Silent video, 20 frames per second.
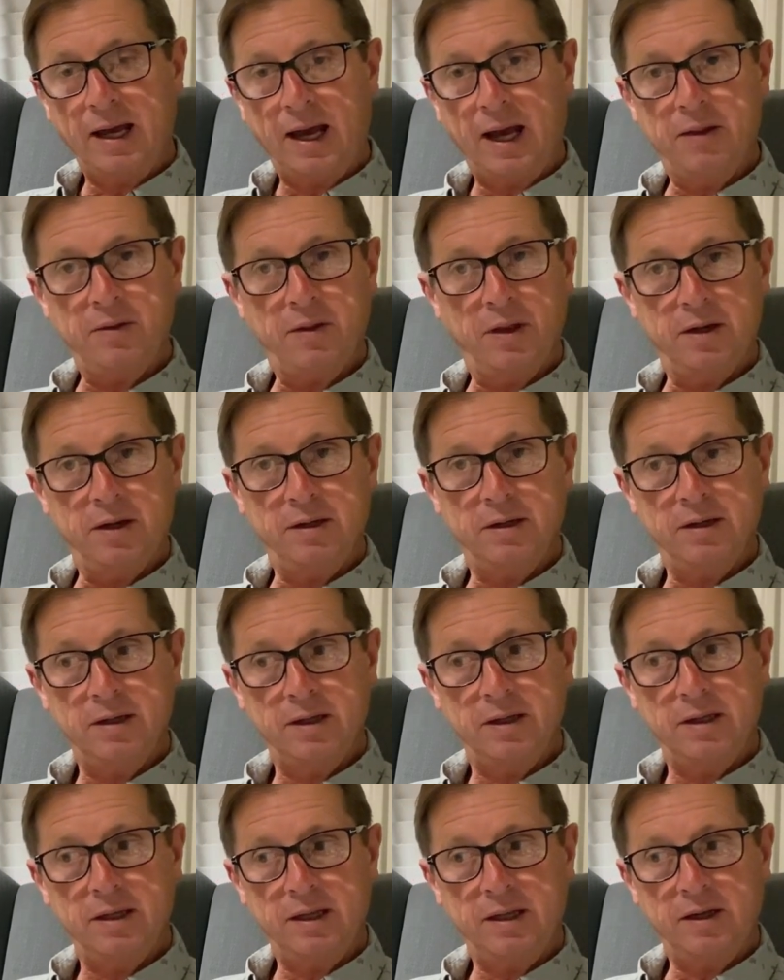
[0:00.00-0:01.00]
And then
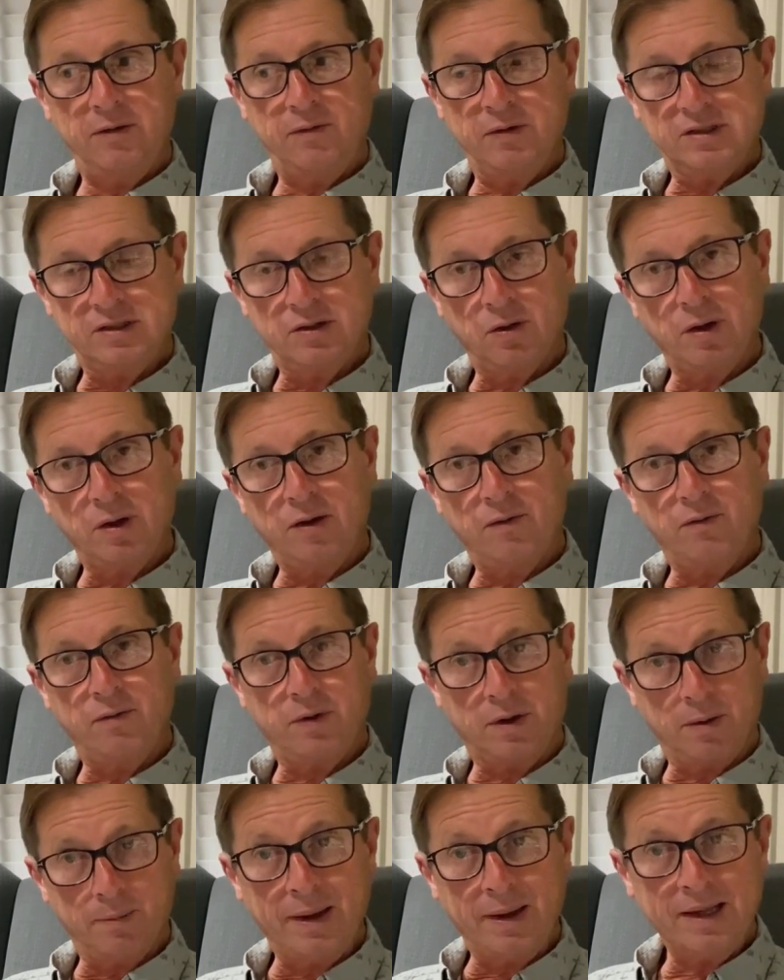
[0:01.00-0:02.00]
if we still if we
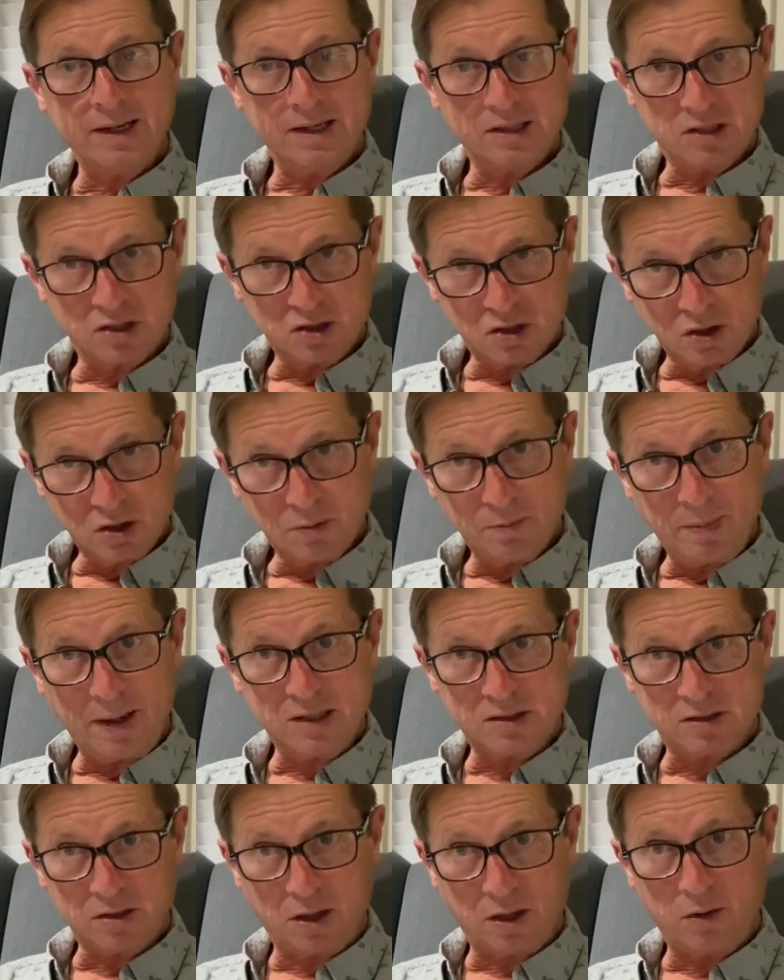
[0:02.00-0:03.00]
can make a decision
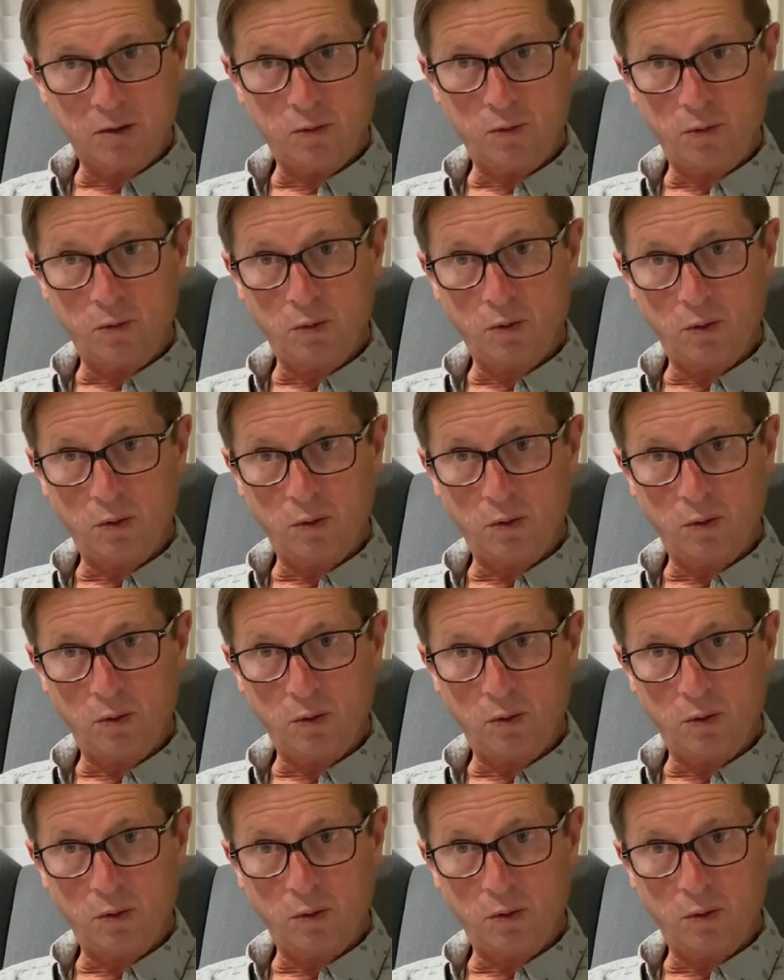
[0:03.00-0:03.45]
based on